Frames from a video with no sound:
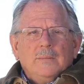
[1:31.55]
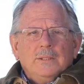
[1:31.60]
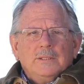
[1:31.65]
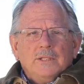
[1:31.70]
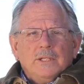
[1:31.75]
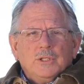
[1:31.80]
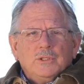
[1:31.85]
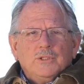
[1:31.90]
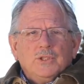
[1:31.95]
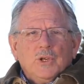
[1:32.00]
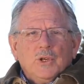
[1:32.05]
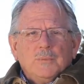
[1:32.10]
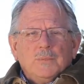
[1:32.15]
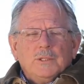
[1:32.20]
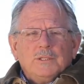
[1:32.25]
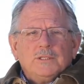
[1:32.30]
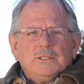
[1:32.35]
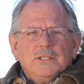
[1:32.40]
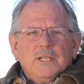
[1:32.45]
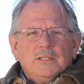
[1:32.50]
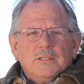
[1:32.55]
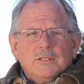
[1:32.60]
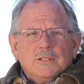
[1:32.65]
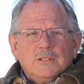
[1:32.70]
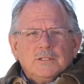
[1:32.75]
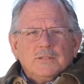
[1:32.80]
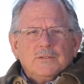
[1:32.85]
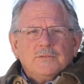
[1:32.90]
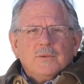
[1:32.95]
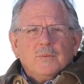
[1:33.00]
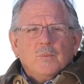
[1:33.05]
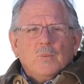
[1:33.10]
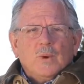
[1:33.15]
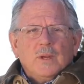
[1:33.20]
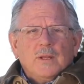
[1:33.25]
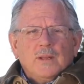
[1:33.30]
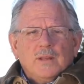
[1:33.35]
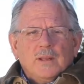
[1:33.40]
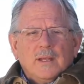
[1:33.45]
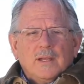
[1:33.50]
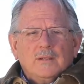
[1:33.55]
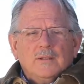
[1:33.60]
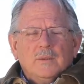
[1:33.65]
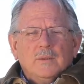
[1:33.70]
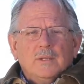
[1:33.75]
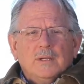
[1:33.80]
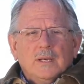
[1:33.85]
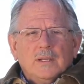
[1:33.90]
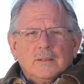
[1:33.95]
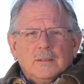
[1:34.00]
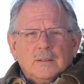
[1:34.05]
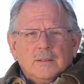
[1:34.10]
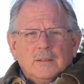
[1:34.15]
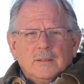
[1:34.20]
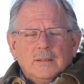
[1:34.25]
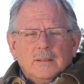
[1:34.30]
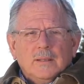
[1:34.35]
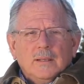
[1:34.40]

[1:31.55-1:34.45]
misinterpret signals from one thing to another.